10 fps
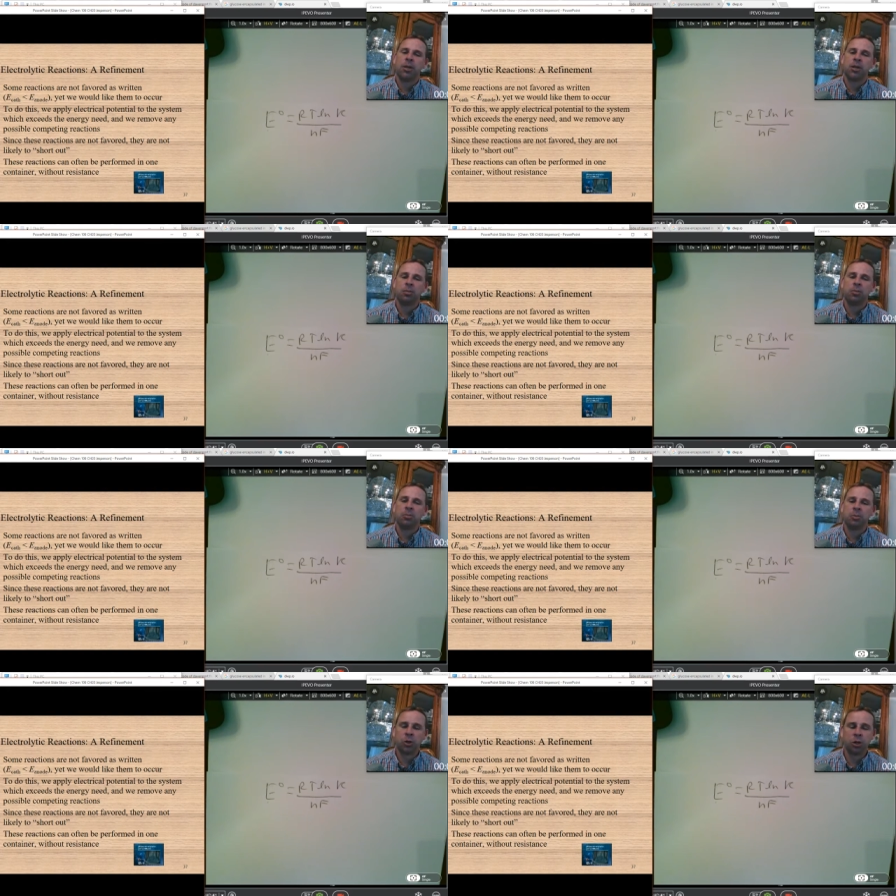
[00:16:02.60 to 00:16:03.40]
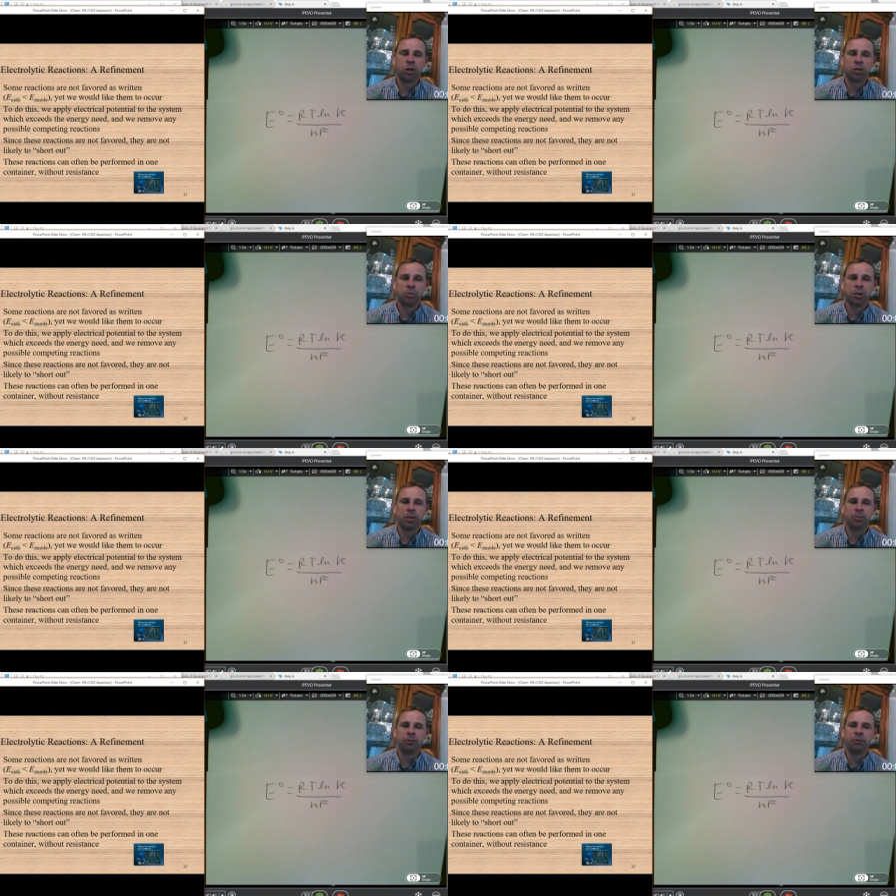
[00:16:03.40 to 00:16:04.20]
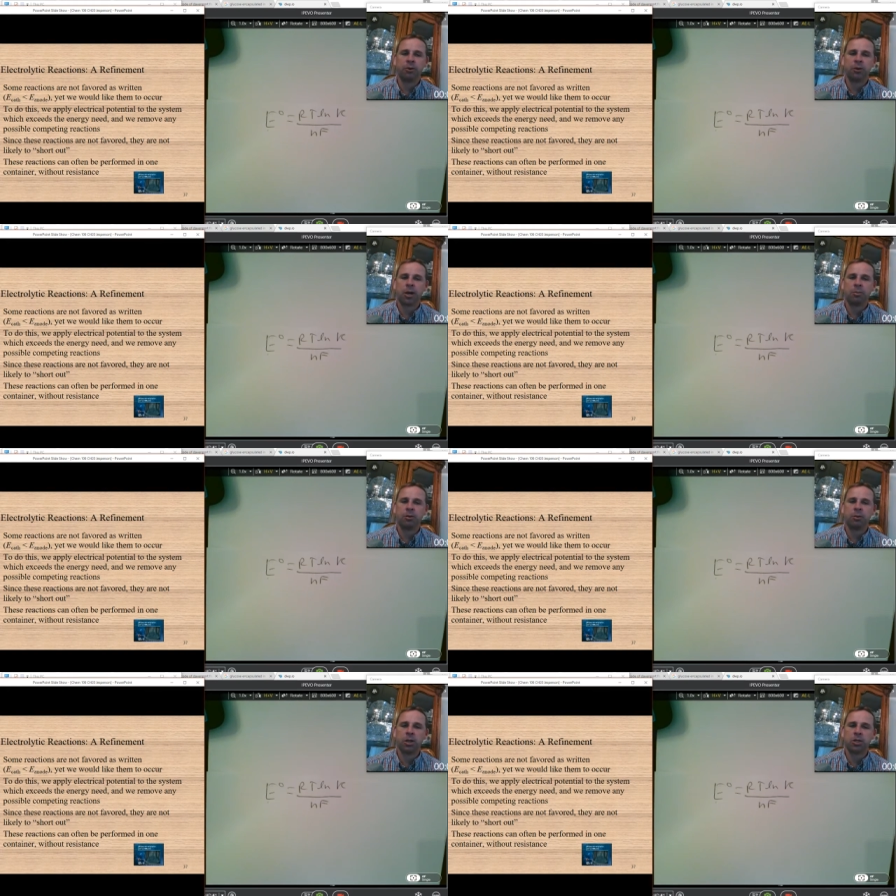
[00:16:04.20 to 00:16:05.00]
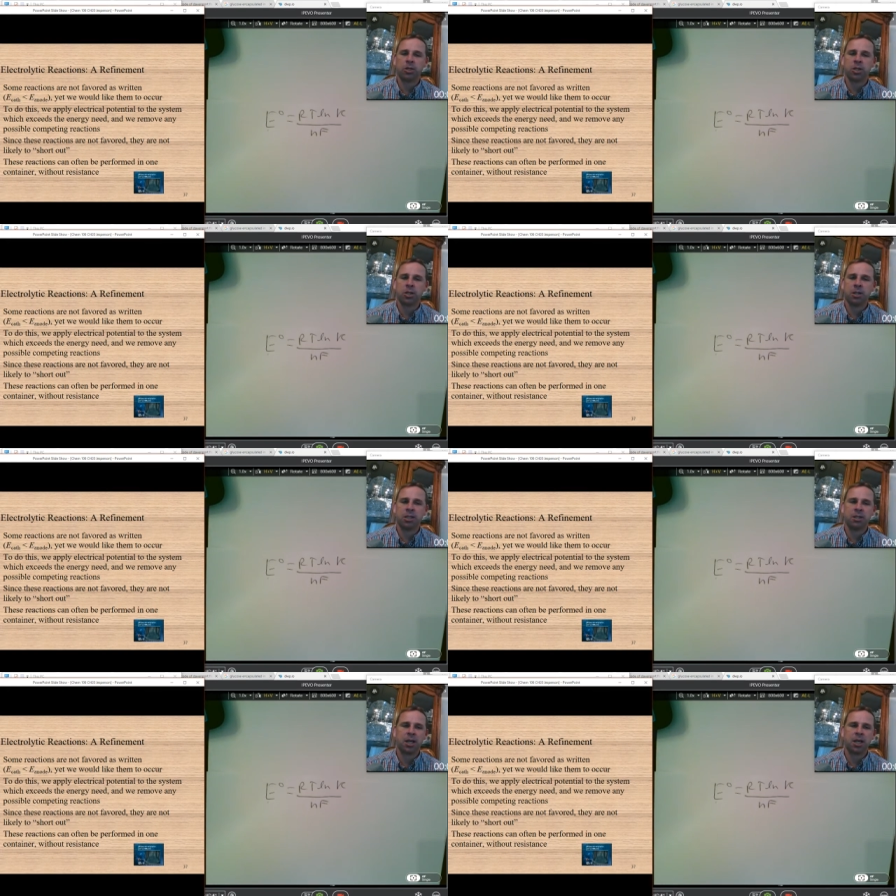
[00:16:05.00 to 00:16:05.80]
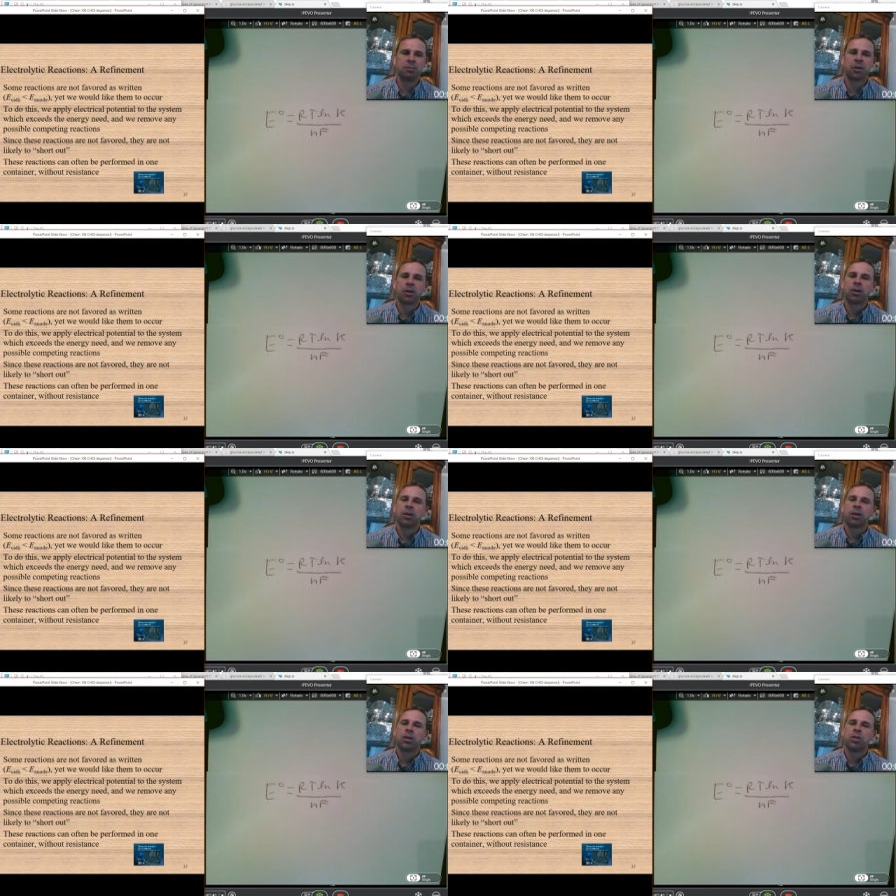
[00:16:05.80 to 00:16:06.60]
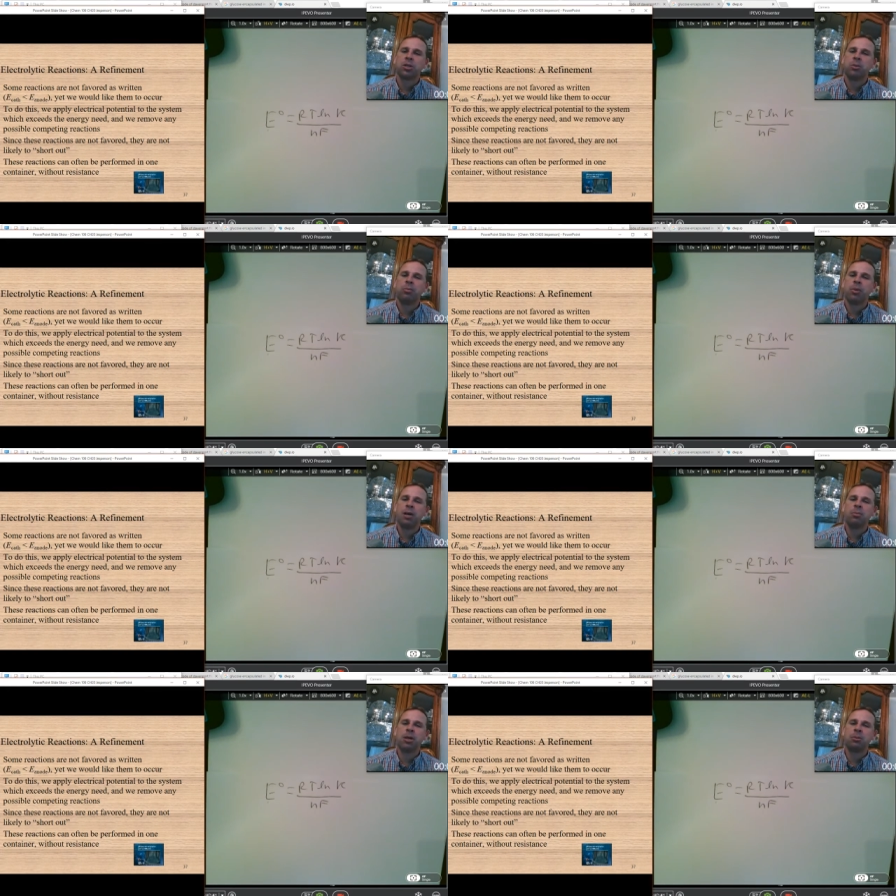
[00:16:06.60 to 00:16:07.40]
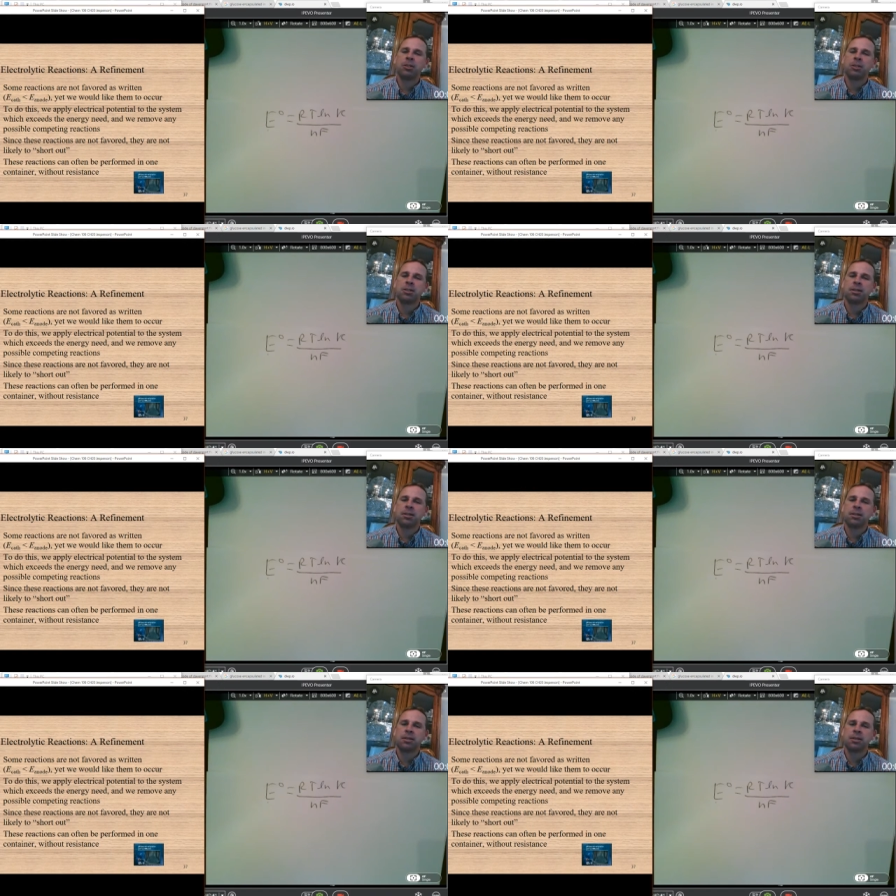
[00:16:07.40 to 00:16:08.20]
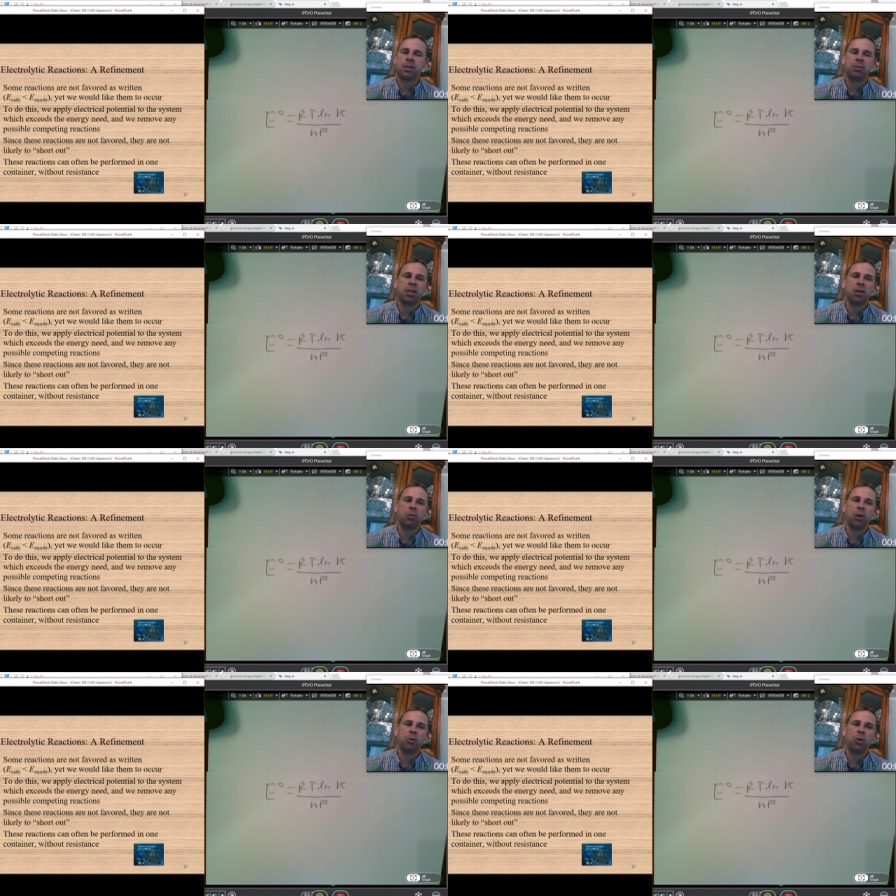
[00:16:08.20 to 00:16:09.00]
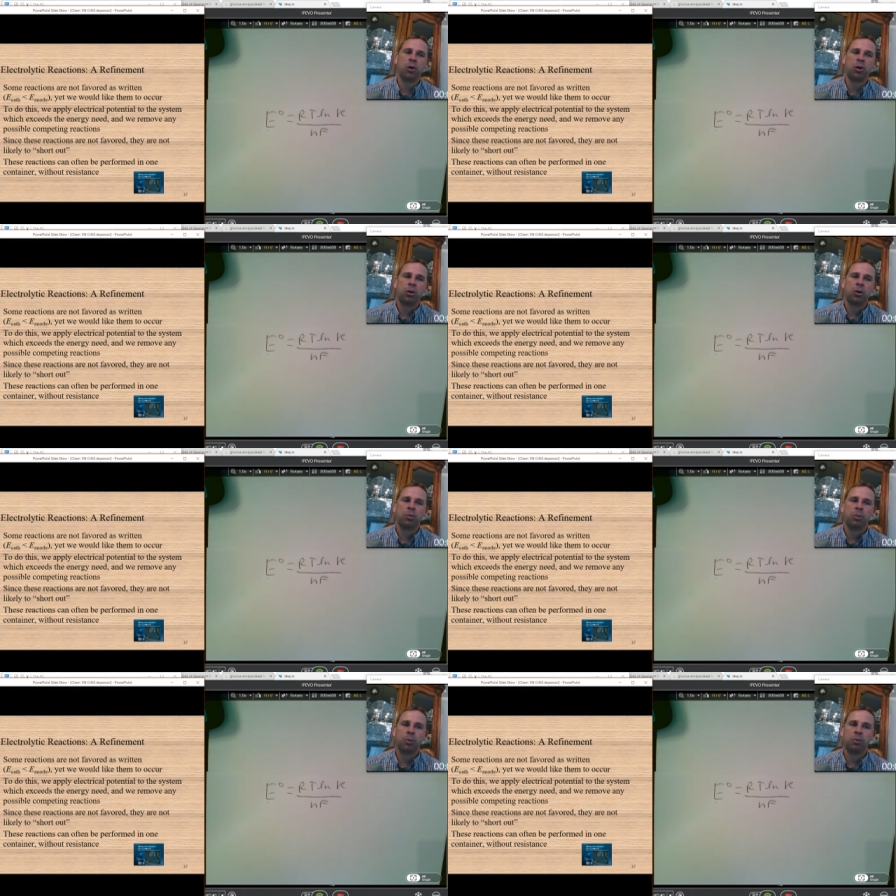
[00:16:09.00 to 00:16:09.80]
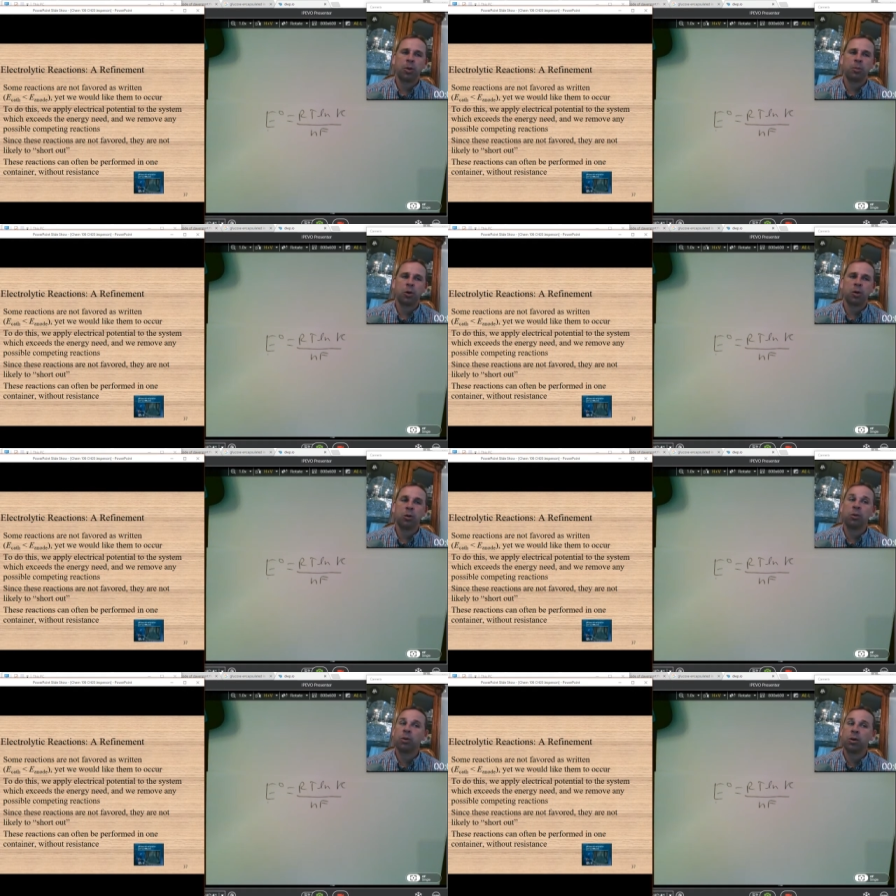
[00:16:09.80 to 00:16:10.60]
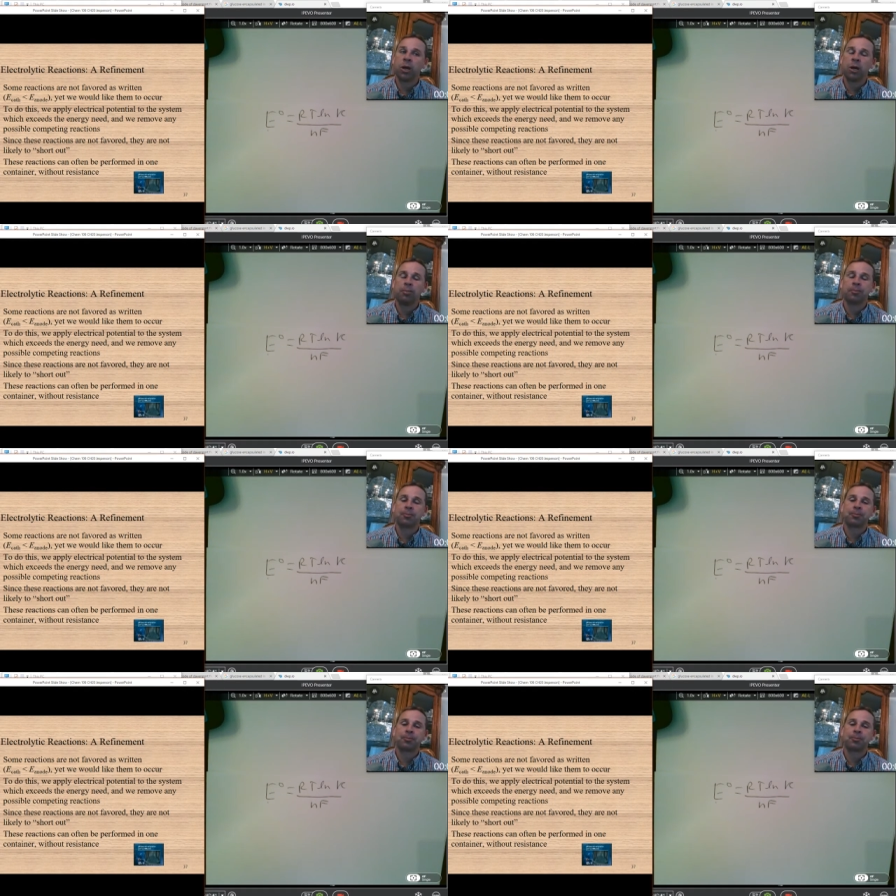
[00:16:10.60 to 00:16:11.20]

it could, could also be helpful for a couple of questions on the exam. So we might be able to, to, to slip in one more, one more um,